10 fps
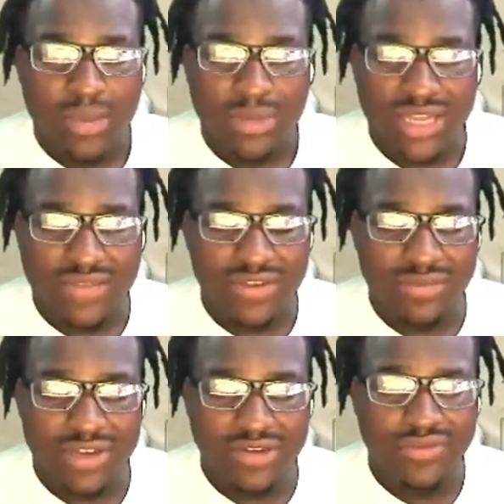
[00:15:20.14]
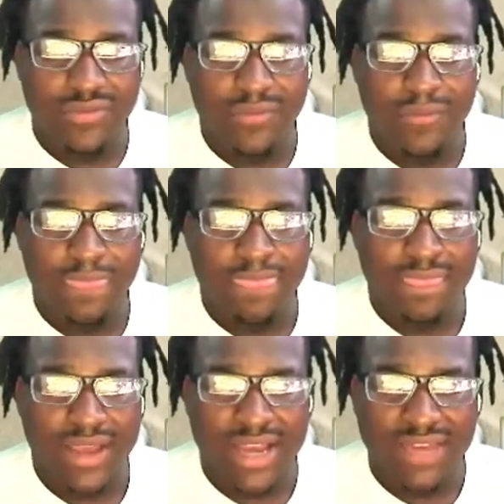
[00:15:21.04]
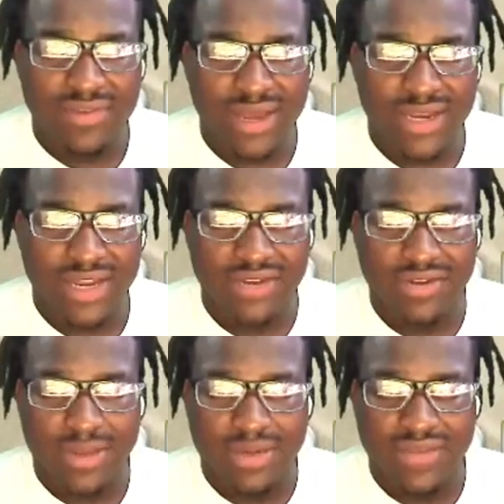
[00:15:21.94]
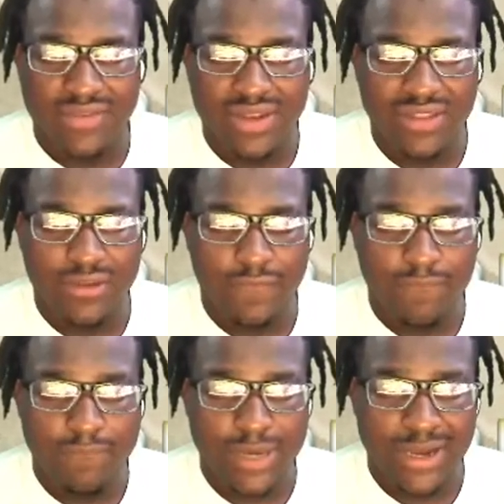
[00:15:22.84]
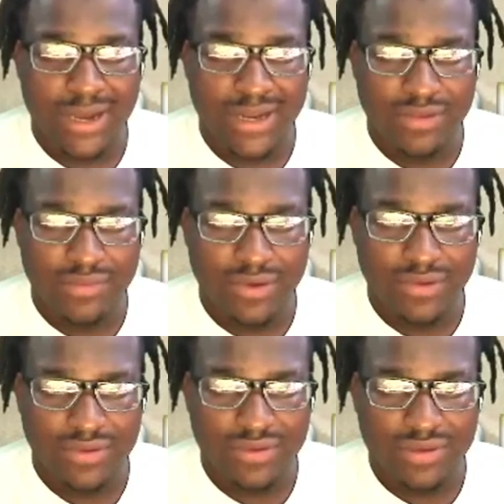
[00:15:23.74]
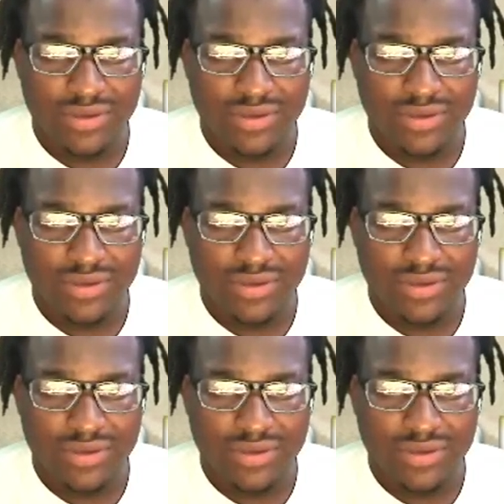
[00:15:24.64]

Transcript: They believe him. They do. I give him that. They do. They believe it. The fuck out of him, bro.